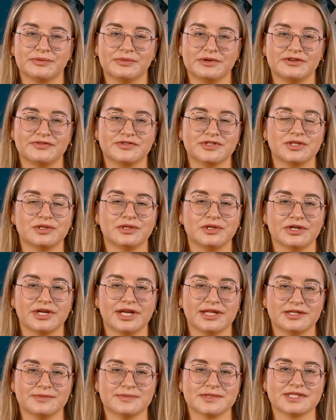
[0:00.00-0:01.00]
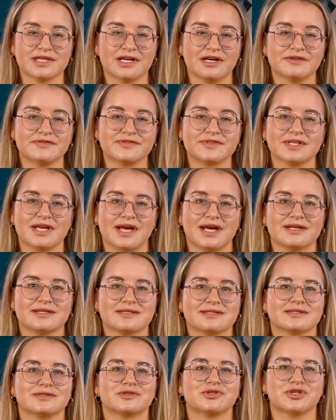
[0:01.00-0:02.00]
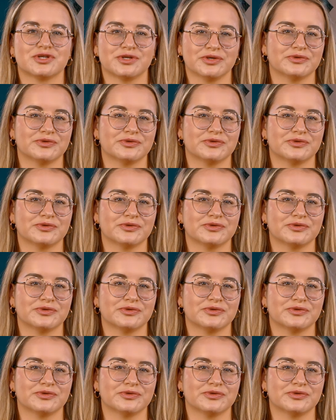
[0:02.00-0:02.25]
with to look at themselves as true